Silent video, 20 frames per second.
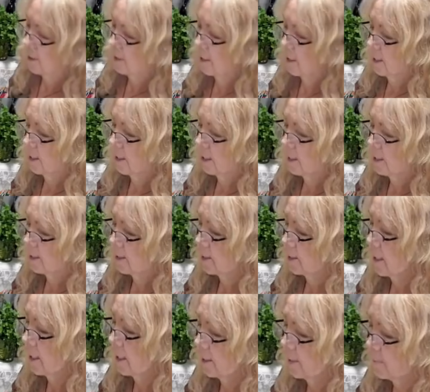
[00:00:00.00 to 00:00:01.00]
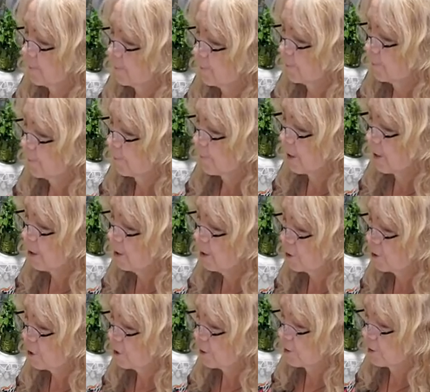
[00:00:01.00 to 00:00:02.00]
that is
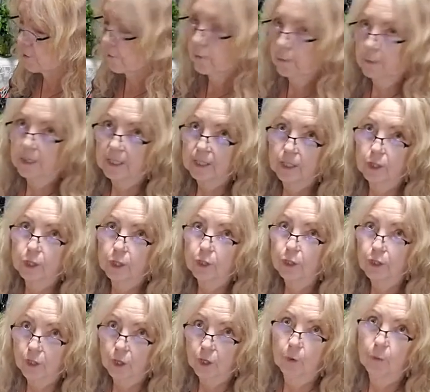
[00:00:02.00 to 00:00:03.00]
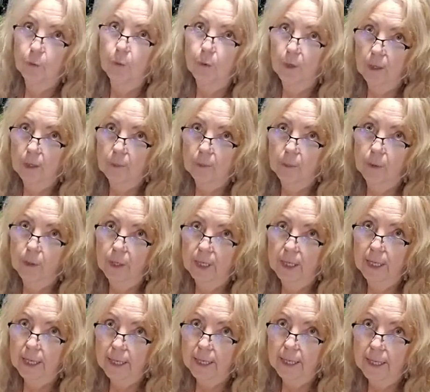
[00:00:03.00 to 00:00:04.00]
cultured or fermented, you don't want to put
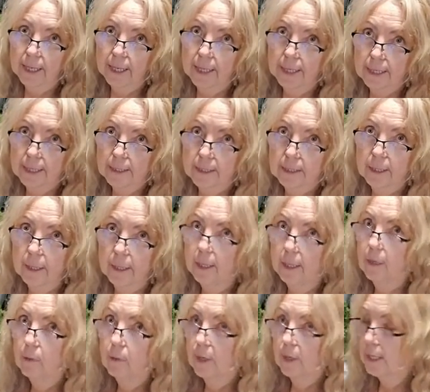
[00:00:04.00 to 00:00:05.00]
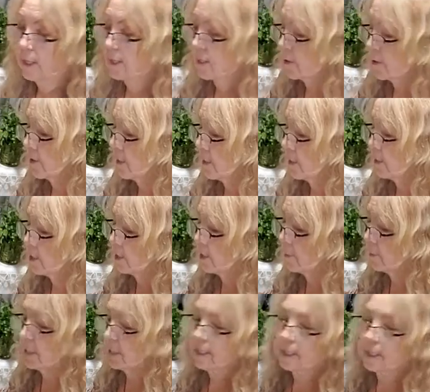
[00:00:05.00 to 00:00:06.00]
it in heat. right? So this could
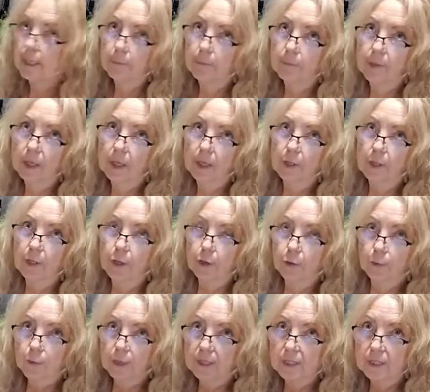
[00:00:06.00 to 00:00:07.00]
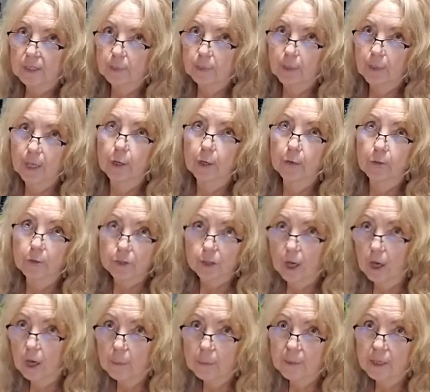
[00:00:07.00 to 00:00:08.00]
be something that you can spread over
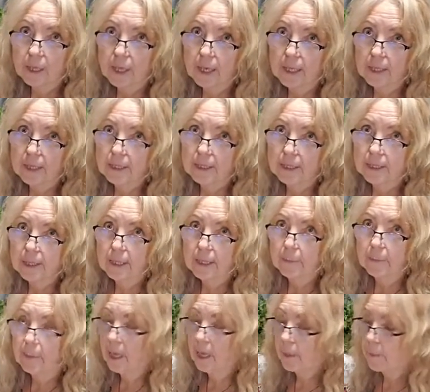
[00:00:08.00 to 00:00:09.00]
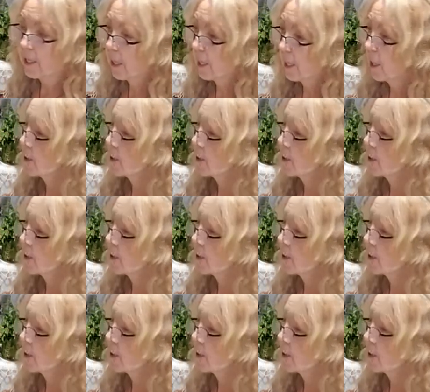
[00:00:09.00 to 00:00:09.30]
top of the quesadilla, maybe.